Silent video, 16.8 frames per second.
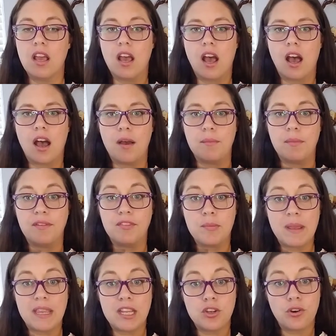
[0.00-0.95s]
Um, if you're
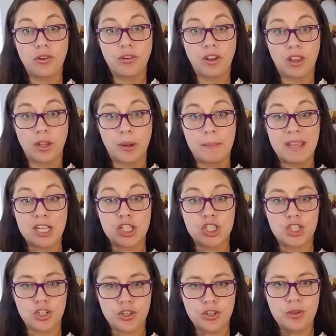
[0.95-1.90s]
making your own color, make
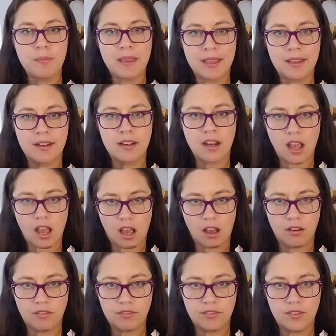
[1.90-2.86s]
sure you make
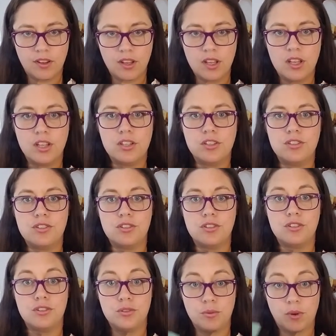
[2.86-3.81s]
enough to
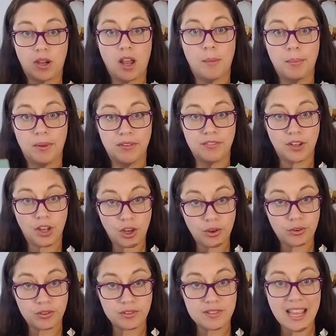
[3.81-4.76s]
do a couple of
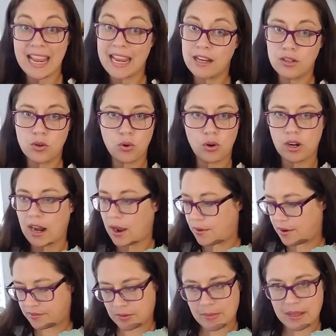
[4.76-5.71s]
coats and or
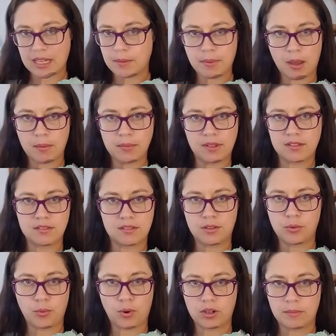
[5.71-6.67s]
however many pumpkins
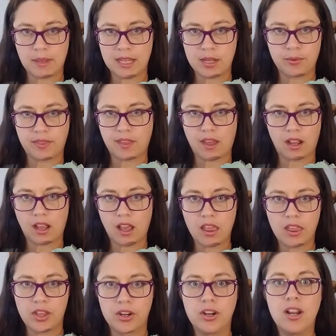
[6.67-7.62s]
you want to make with that
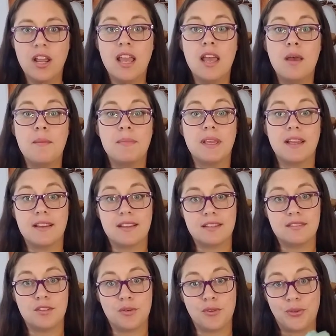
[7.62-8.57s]
color
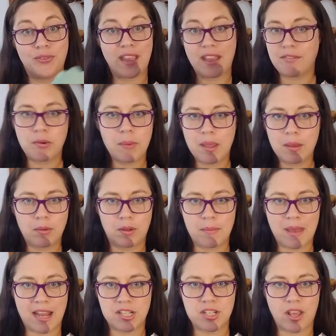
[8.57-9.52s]
because you'll never be able to
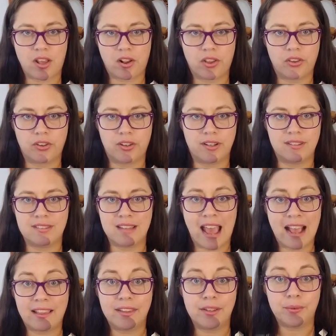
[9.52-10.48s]
match that color
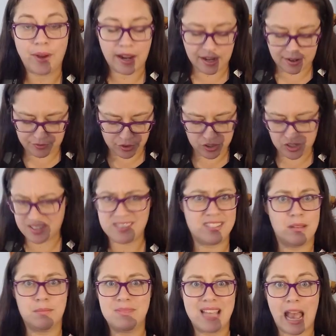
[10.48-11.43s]
exactly right if you're just
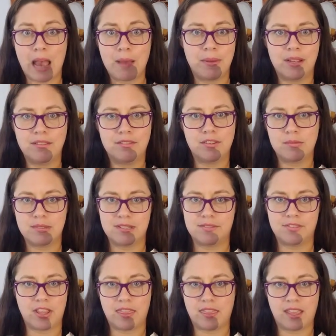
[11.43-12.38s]
dib-dabbing from
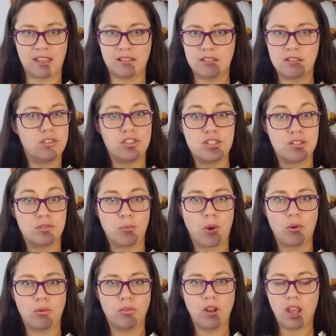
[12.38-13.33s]
different things you just
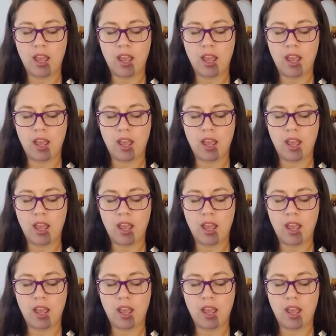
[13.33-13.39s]
won't